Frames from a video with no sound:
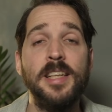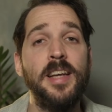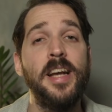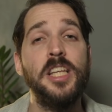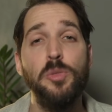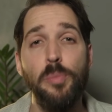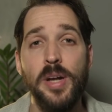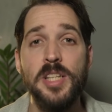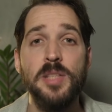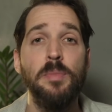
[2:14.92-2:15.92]
that I
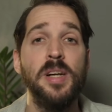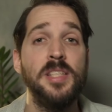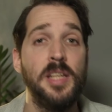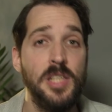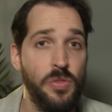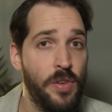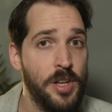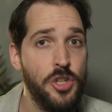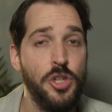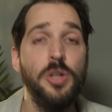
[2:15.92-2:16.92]
expressed my
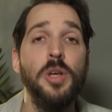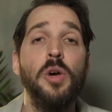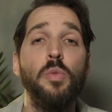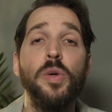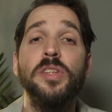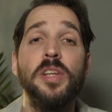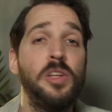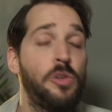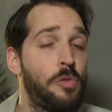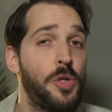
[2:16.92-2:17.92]
satisfaction with
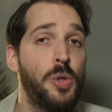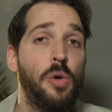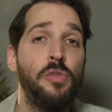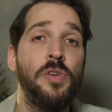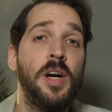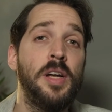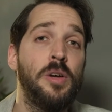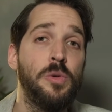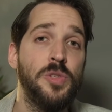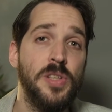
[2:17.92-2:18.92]
in review of
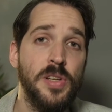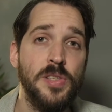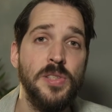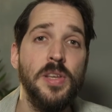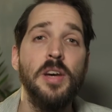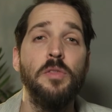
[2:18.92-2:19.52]
906,